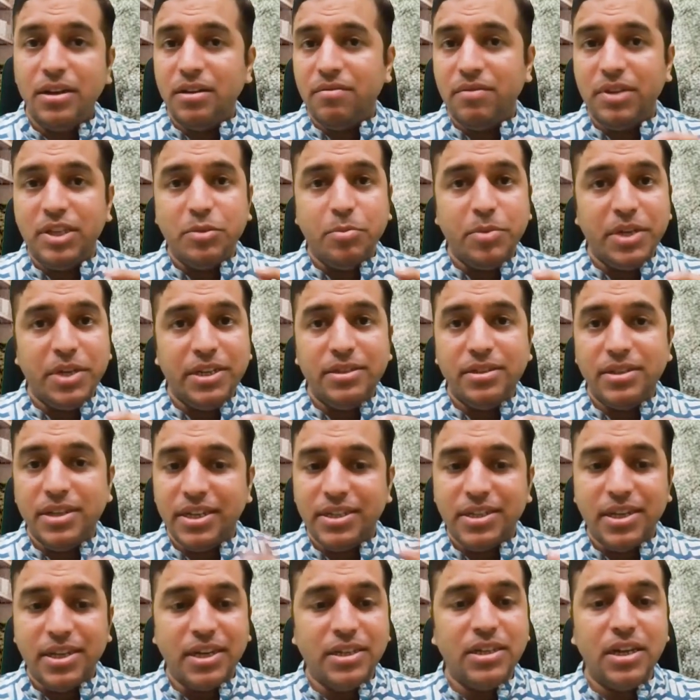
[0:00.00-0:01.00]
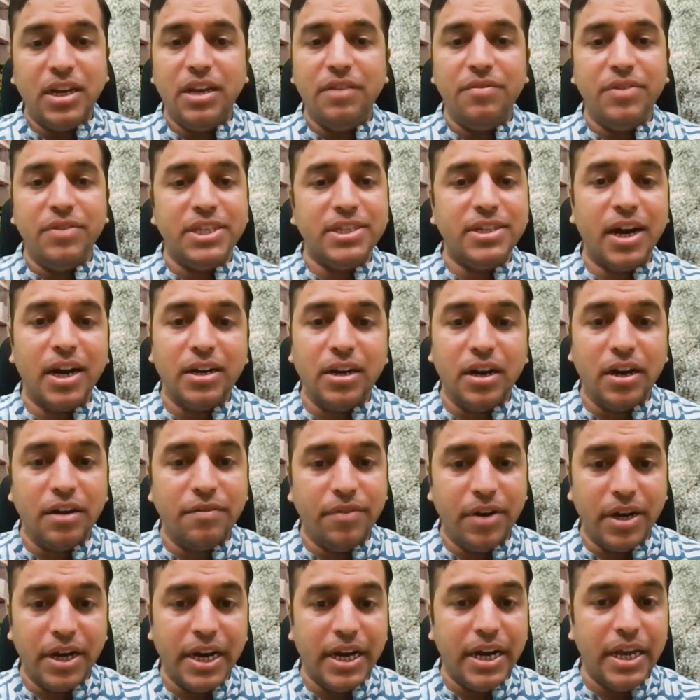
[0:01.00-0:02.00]
which means essentially we started
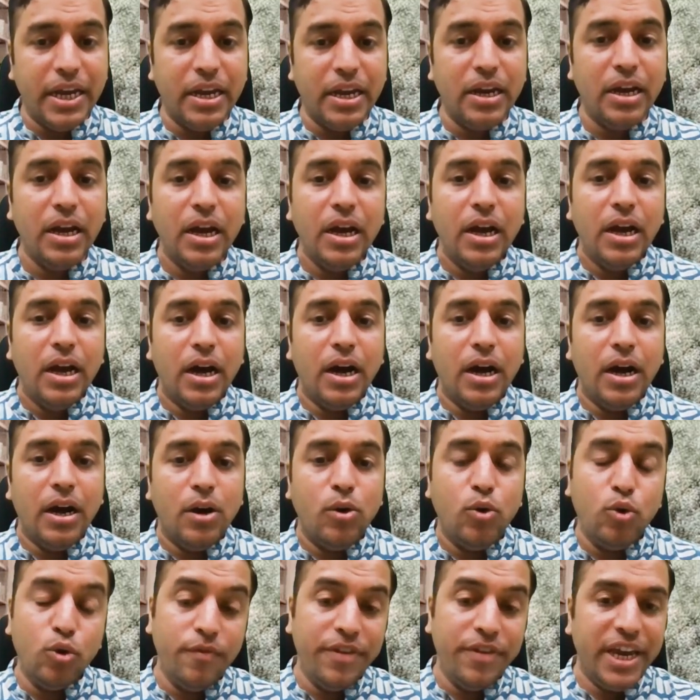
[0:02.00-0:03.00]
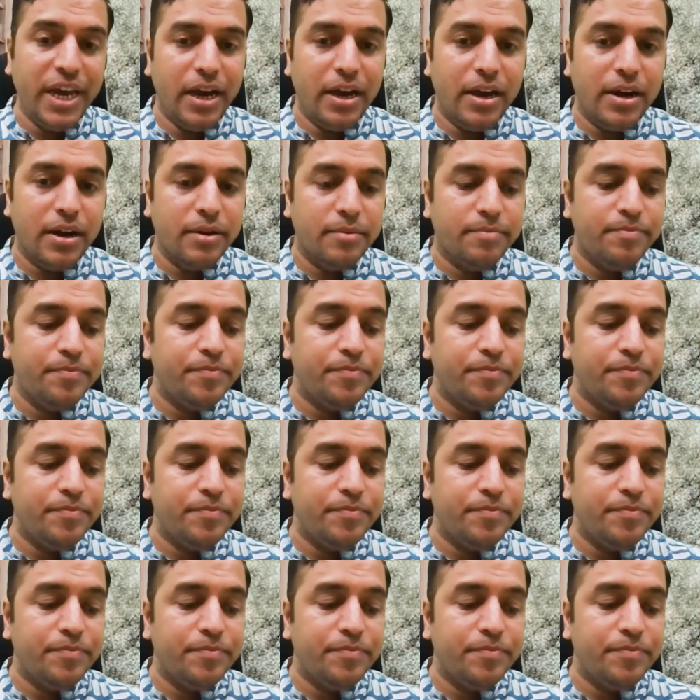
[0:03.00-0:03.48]
forgetting who we are.